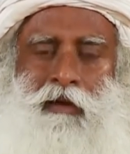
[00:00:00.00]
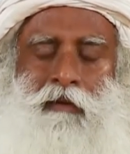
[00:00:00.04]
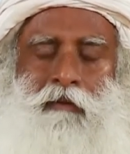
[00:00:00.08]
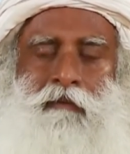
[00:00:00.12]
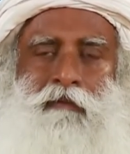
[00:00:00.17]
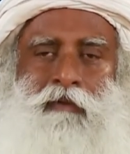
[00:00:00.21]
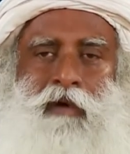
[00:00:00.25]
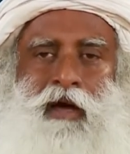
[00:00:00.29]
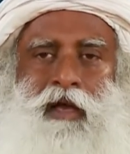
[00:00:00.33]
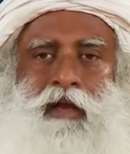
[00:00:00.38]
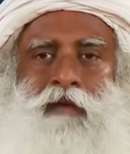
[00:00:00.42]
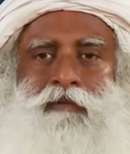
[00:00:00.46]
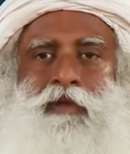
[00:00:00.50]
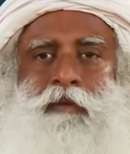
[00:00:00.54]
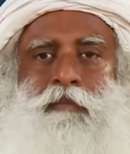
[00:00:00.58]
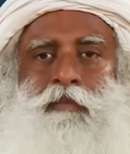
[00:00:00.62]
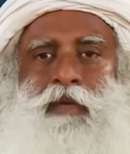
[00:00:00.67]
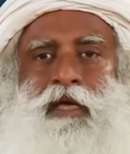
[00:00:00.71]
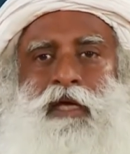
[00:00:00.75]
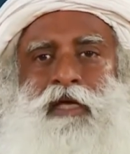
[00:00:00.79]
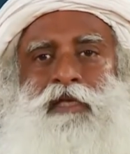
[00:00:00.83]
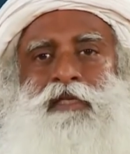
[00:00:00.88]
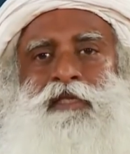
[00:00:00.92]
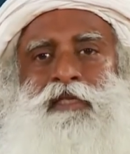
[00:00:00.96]
one of the
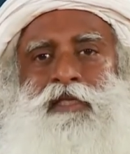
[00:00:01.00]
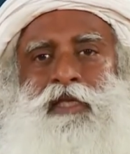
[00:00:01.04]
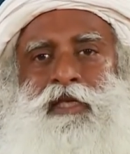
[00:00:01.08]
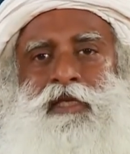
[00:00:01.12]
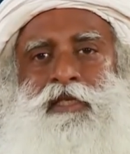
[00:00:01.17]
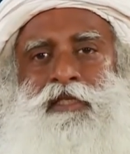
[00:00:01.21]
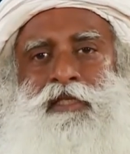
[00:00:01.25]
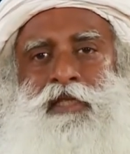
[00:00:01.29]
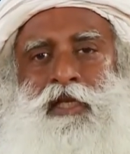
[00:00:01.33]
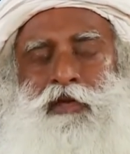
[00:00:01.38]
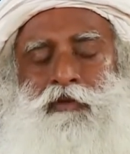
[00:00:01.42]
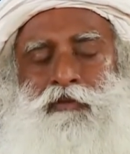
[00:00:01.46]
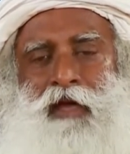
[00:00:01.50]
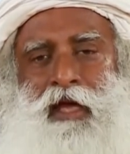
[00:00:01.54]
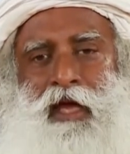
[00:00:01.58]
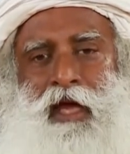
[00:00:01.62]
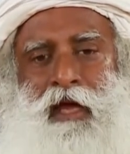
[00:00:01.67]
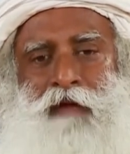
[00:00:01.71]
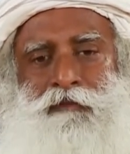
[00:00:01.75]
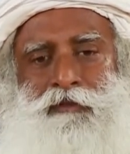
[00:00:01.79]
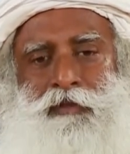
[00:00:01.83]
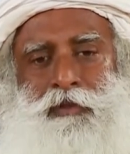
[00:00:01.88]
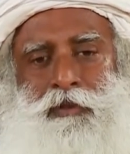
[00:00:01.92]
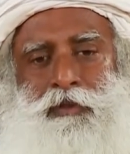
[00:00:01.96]
biggest things that we
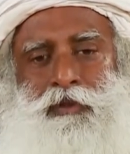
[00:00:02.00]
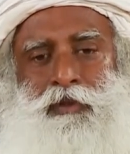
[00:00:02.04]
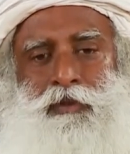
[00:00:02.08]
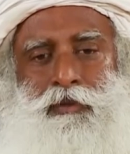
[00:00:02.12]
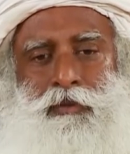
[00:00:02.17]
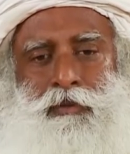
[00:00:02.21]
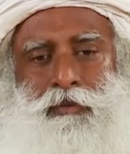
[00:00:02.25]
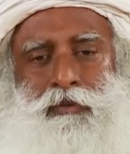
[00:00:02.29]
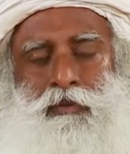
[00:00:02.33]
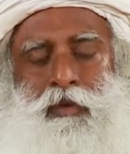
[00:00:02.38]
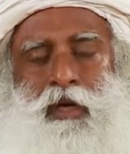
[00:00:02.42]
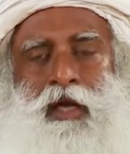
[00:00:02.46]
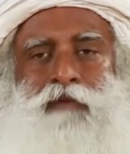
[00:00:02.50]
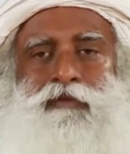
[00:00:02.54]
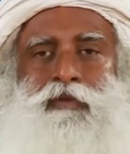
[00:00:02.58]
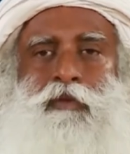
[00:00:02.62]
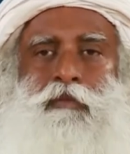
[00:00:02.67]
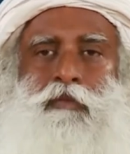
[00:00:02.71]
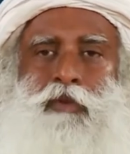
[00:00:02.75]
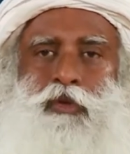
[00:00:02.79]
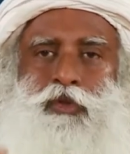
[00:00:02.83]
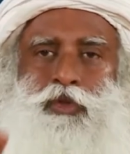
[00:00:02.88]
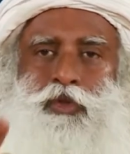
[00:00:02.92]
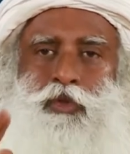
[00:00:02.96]
have to do, one of the
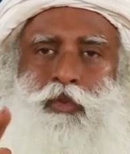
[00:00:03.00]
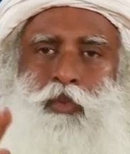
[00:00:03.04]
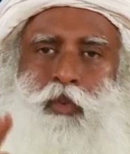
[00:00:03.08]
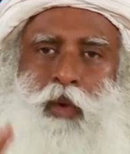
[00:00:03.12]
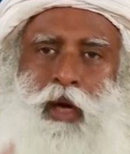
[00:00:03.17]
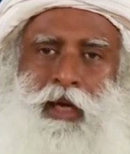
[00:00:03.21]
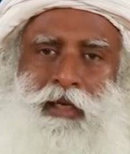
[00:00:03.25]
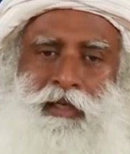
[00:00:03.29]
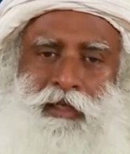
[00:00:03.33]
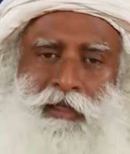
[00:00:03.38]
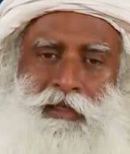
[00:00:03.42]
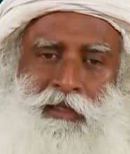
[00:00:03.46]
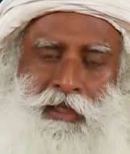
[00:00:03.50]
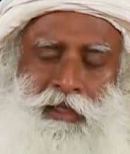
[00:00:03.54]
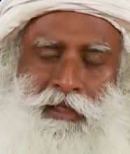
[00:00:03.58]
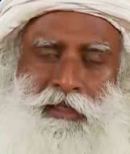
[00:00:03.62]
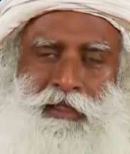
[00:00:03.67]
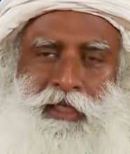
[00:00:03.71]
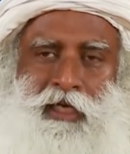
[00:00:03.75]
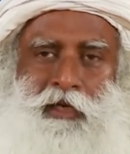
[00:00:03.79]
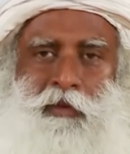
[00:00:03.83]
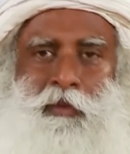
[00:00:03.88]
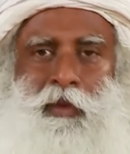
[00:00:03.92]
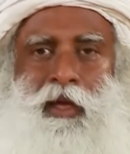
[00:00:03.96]
most vital
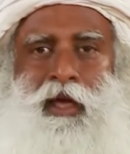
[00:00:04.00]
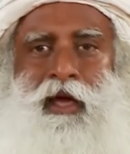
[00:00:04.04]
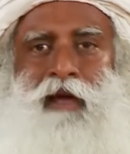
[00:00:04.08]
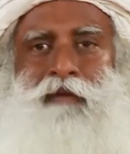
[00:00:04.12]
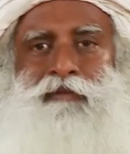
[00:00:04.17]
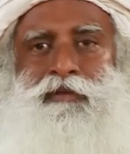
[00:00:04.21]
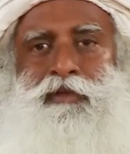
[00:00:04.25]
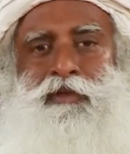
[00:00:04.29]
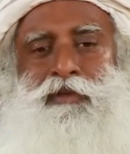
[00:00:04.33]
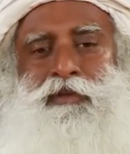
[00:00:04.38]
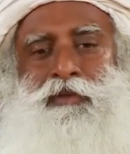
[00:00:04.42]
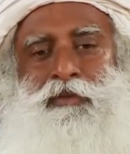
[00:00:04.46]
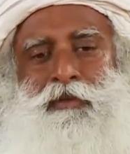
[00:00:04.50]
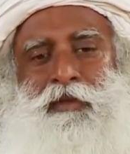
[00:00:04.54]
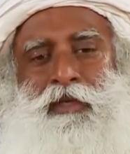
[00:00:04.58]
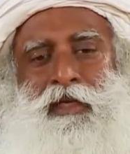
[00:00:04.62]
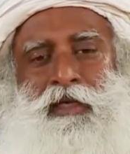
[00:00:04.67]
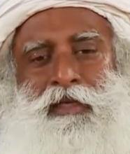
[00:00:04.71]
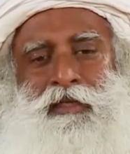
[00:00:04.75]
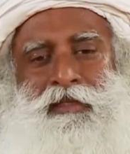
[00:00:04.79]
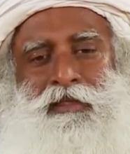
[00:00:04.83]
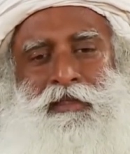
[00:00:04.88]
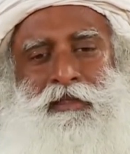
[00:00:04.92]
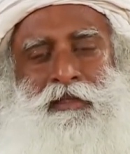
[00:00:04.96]
things that we have to do
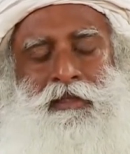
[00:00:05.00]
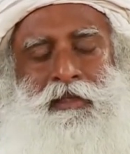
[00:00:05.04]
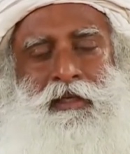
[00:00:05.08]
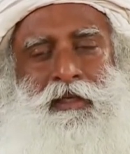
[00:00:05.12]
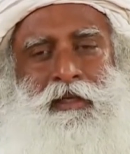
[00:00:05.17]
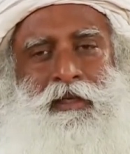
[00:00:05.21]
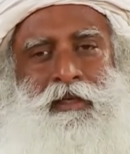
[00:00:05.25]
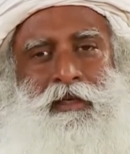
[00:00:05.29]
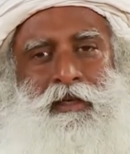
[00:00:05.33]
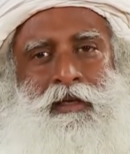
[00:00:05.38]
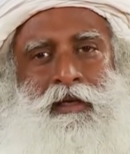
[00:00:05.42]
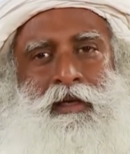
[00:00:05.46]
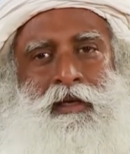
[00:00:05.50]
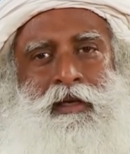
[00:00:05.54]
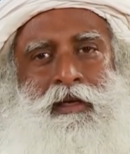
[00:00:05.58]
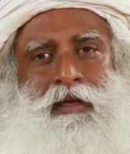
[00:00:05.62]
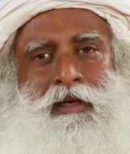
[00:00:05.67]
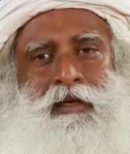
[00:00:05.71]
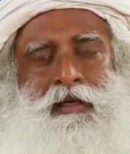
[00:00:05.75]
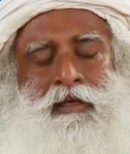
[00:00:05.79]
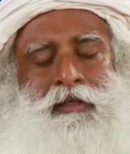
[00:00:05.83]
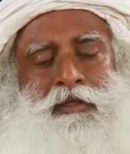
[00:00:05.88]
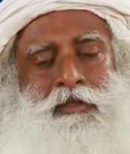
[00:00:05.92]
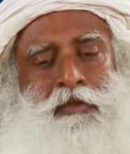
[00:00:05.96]
is
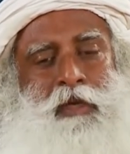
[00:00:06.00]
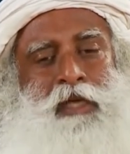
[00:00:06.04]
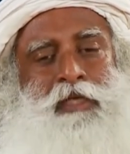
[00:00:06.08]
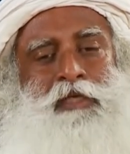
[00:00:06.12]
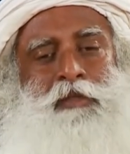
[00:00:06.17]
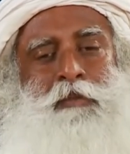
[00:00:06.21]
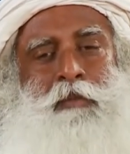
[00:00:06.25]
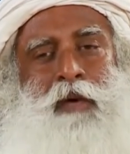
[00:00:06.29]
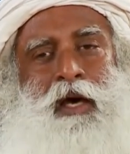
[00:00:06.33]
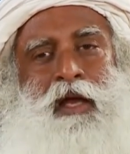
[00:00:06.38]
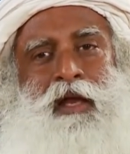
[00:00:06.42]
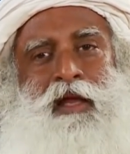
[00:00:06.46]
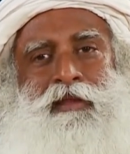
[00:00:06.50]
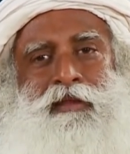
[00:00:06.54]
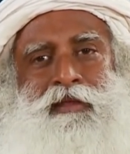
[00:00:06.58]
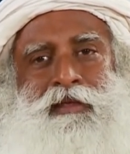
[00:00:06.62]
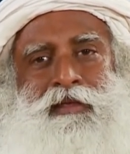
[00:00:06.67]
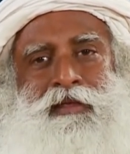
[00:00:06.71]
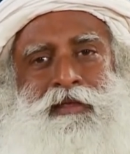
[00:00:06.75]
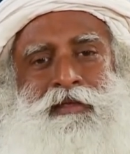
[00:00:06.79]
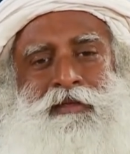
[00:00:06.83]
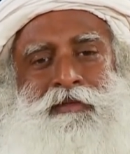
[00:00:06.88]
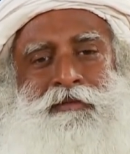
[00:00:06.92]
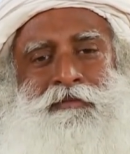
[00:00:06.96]
Swachh
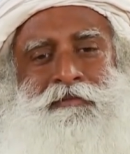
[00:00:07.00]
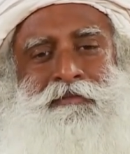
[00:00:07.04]
Bharat.